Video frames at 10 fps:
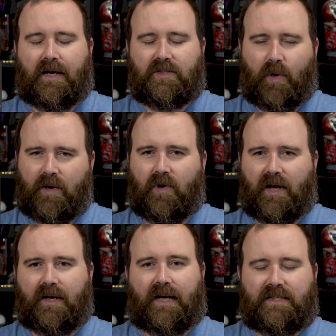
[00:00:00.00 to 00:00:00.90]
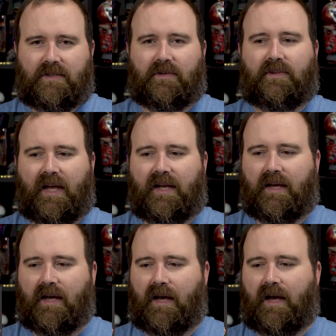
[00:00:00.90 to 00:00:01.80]
21, I still
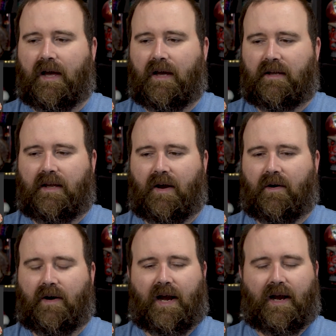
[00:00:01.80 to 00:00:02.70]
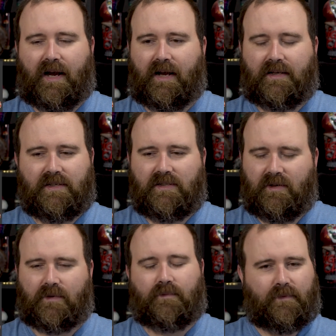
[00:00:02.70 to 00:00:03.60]
think, is
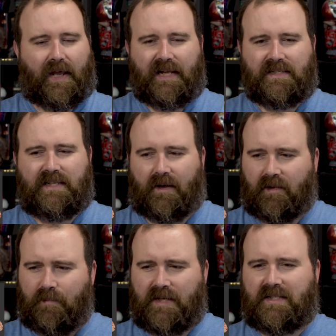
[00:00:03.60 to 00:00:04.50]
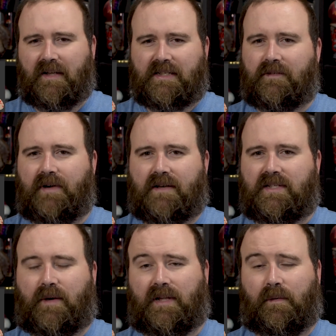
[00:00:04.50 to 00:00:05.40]
still hands down the best collection of
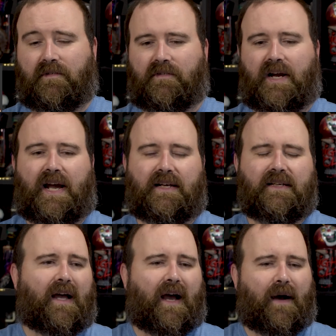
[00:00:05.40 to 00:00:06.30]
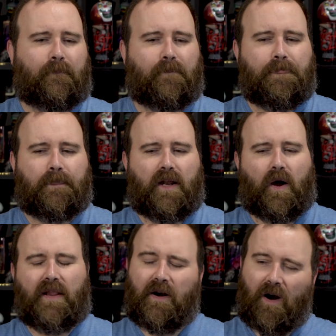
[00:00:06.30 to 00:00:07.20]
houses that we've ever had. And
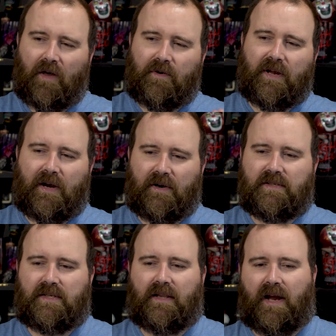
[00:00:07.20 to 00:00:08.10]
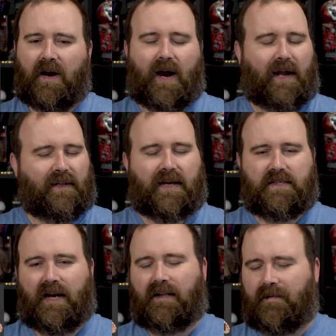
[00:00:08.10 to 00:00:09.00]
there are other years in there. Like I
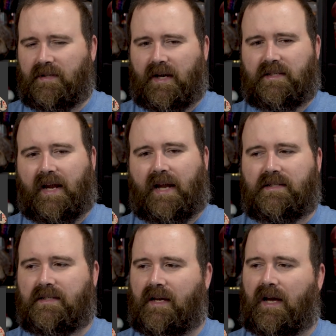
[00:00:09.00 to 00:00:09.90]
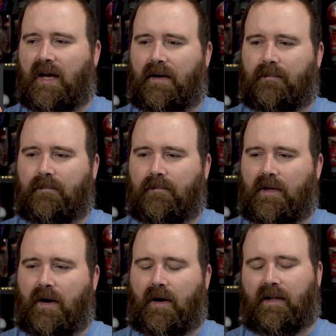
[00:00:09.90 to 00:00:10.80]
said, I love 2008. I
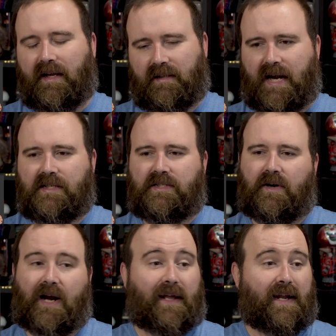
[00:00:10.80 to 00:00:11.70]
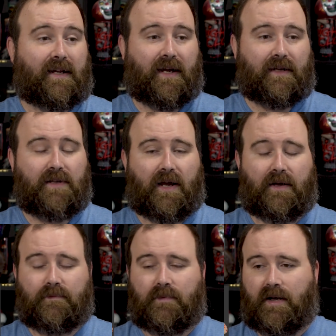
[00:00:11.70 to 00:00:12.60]
like last year. I like
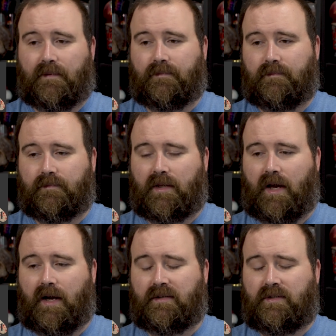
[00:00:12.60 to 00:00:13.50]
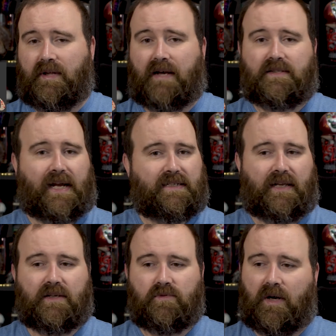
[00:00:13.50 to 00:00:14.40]

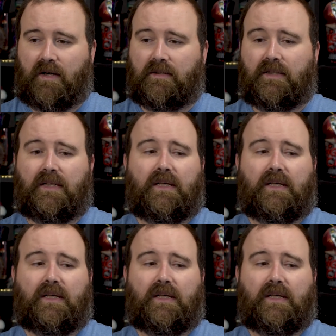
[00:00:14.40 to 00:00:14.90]
2018 as well.